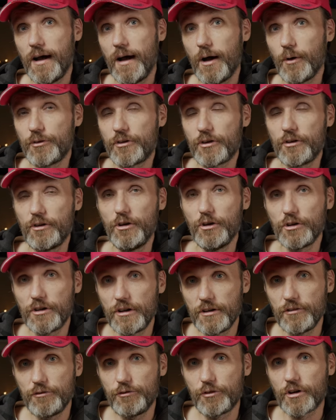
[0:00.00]
out there
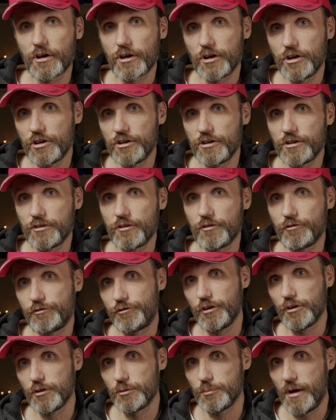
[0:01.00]
looking for a good
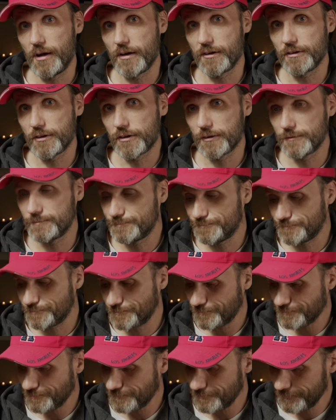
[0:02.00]
field monitor
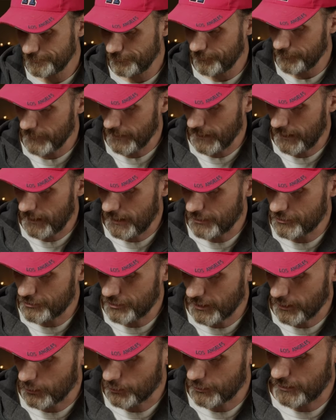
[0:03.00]
uh,
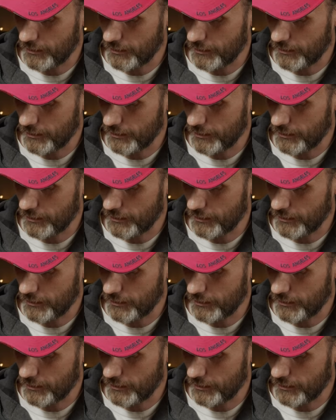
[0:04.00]
check out